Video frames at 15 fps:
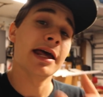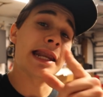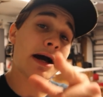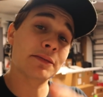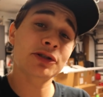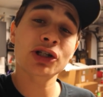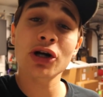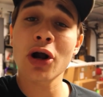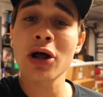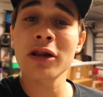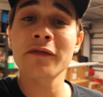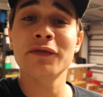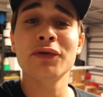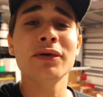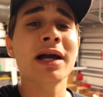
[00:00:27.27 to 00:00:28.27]
Now, I'm sure all
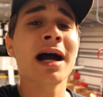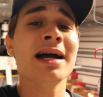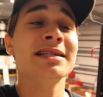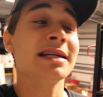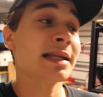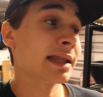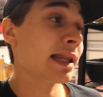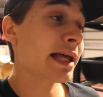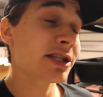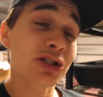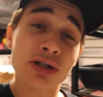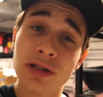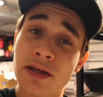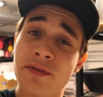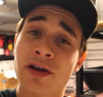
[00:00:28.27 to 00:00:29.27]
of you guys, unless
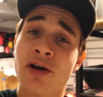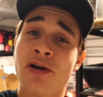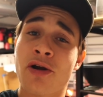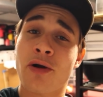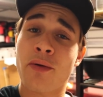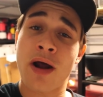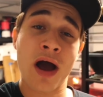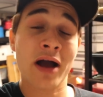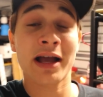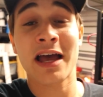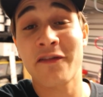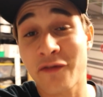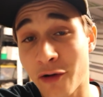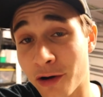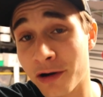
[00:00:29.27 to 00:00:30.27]
you're living under a rock,
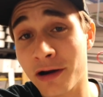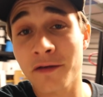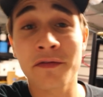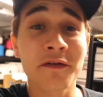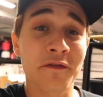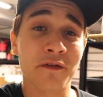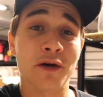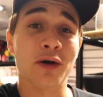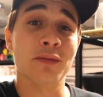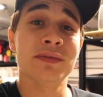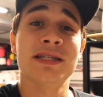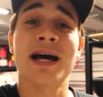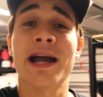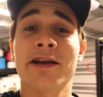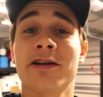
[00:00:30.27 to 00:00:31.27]
have heard of the film
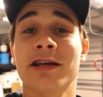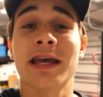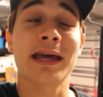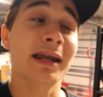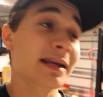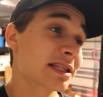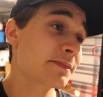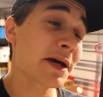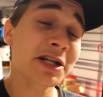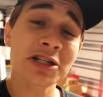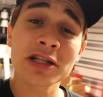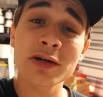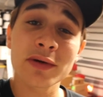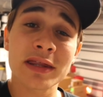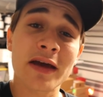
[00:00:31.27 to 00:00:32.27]
Tiger King, and
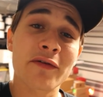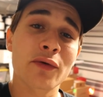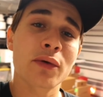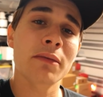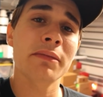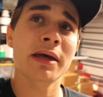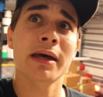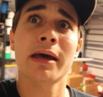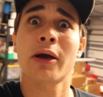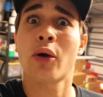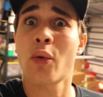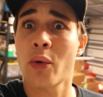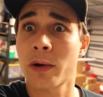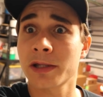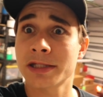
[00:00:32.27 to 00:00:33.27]
especially with everyone being in
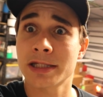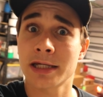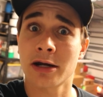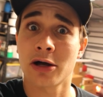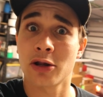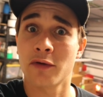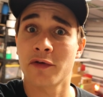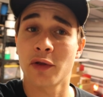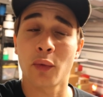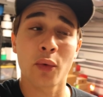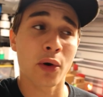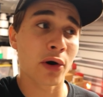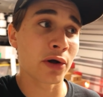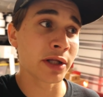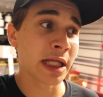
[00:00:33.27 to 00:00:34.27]
quarantine all over the
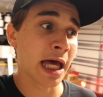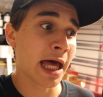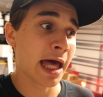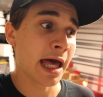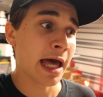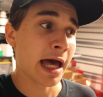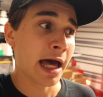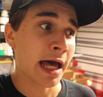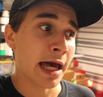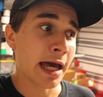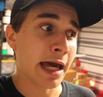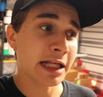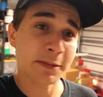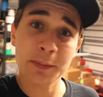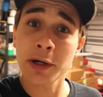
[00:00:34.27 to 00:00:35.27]
world,
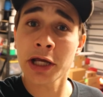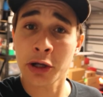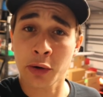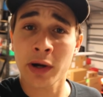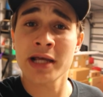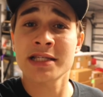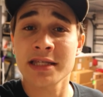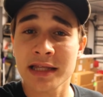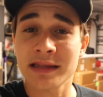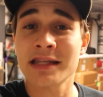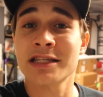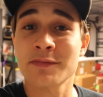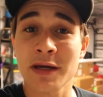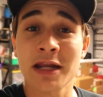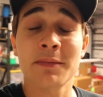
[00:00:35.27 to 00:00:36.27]
it's pretty crazy that
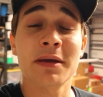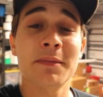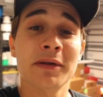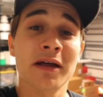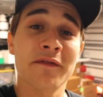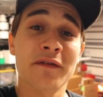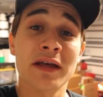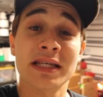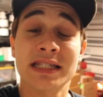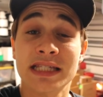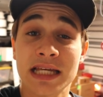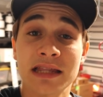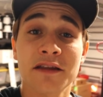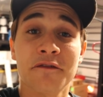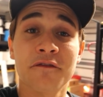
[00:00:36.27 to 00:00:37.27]
this many people have
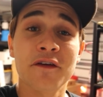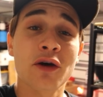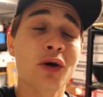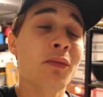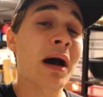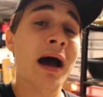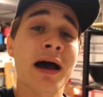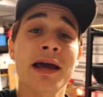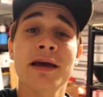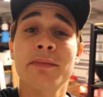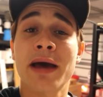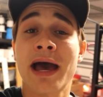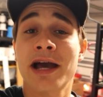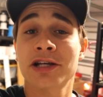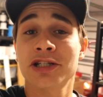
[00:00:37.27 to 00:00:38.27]
seen the film. I am
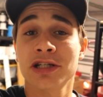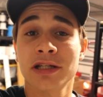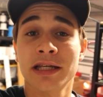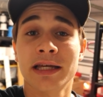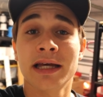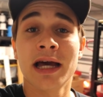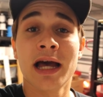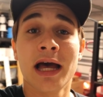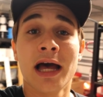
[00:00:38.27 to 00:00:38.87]
actually